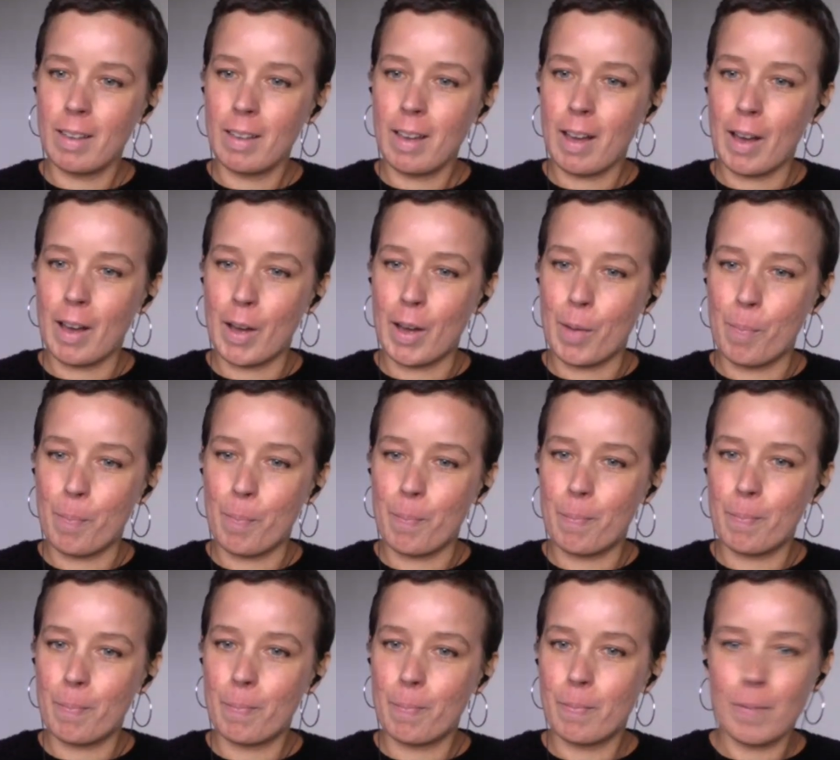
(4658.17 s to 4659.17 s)

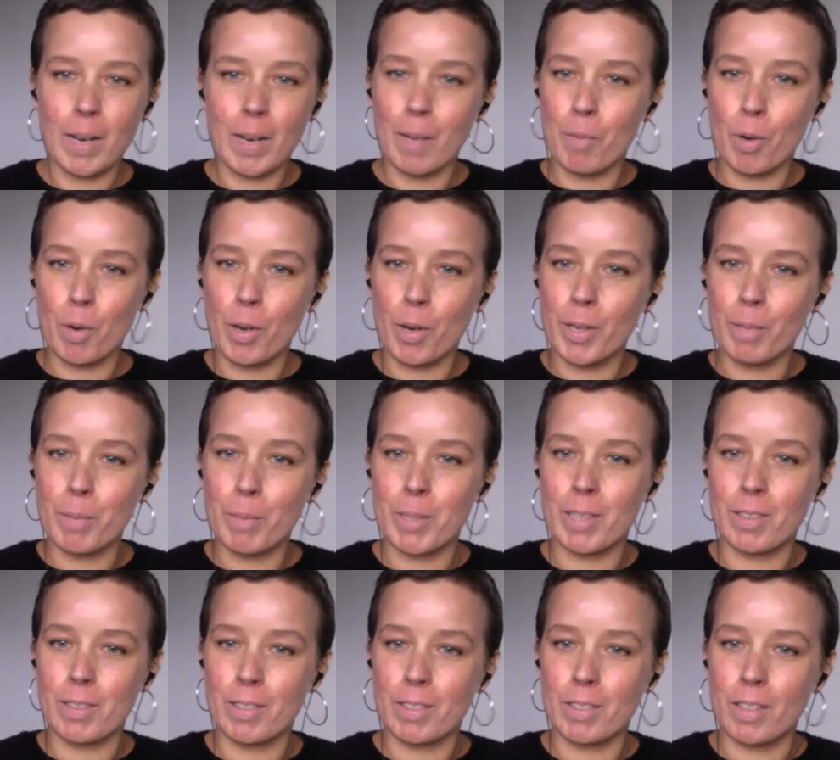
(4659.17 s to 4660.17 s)
I'm not in a
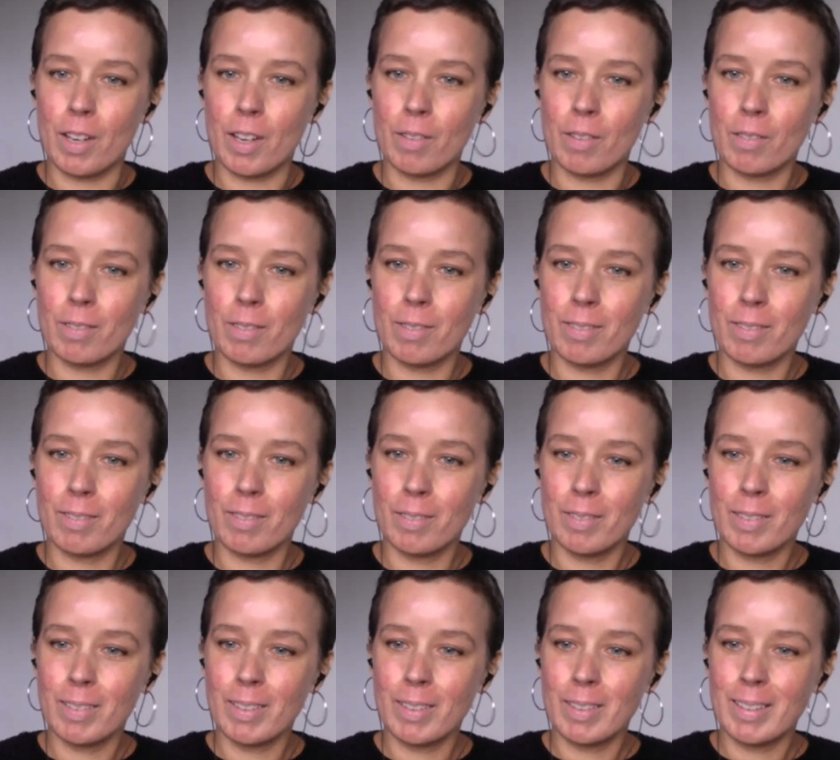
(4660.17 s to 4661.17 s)
position to know
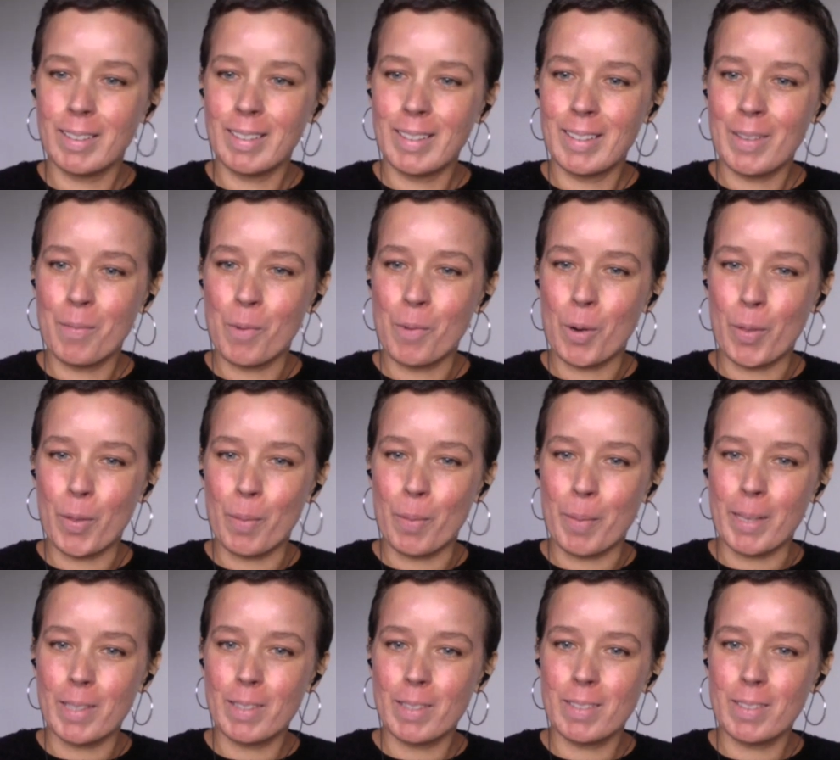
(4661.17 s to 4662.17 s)
what the
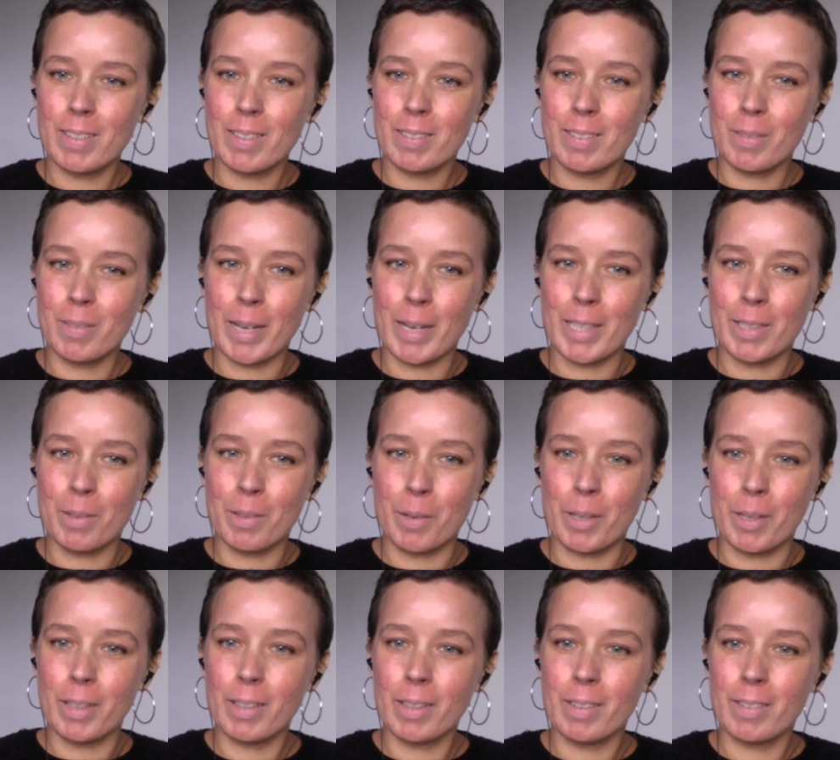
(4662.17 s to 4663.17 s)
best way to
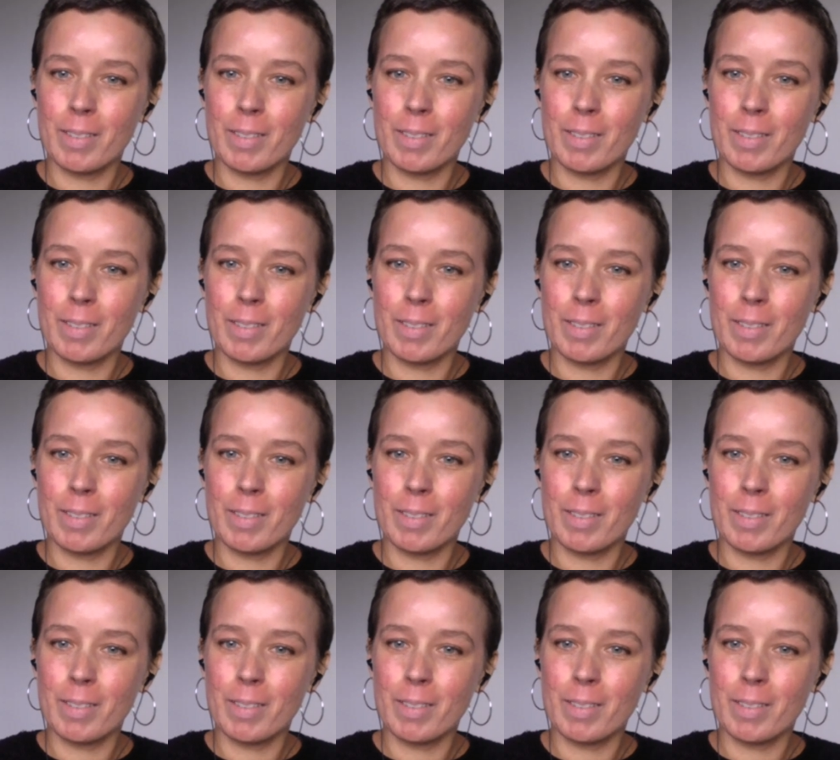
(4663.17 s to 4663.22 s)
work